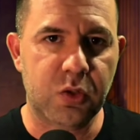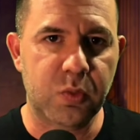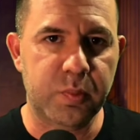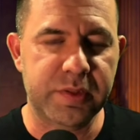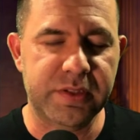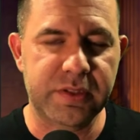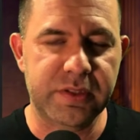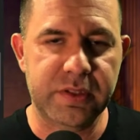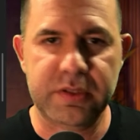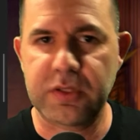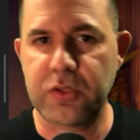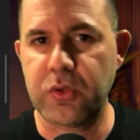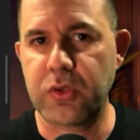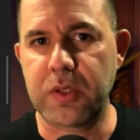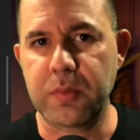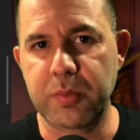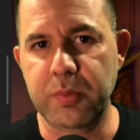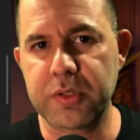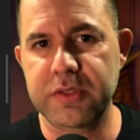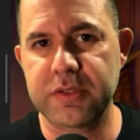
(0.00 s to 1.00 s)
position you can
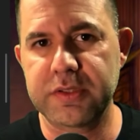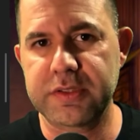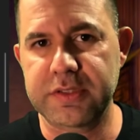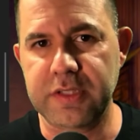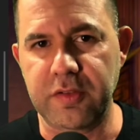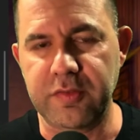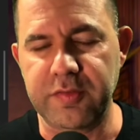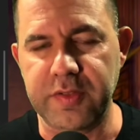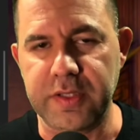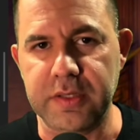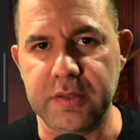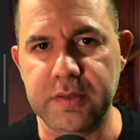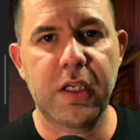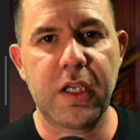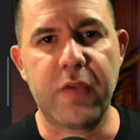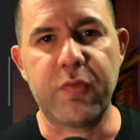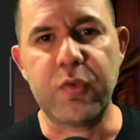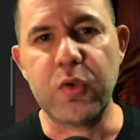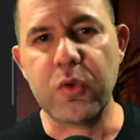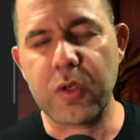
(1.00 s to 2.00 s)
put yourself in
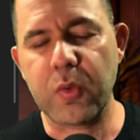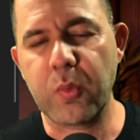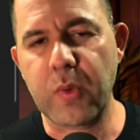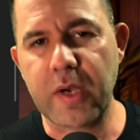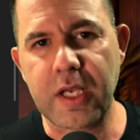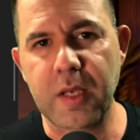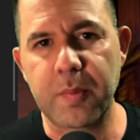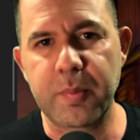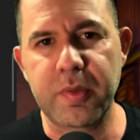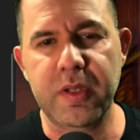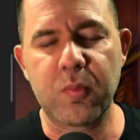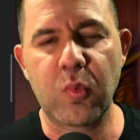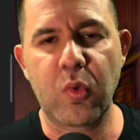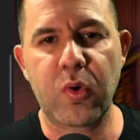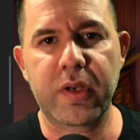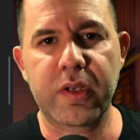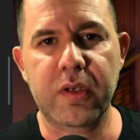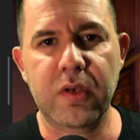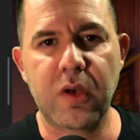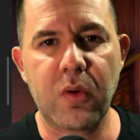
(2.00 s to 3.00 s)
if you can wake up in the
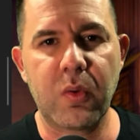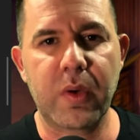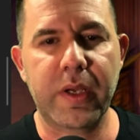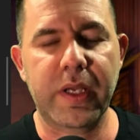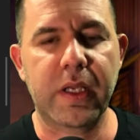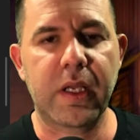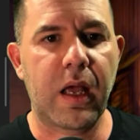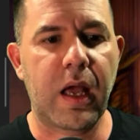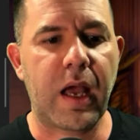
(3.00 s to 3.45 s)
morning knowing,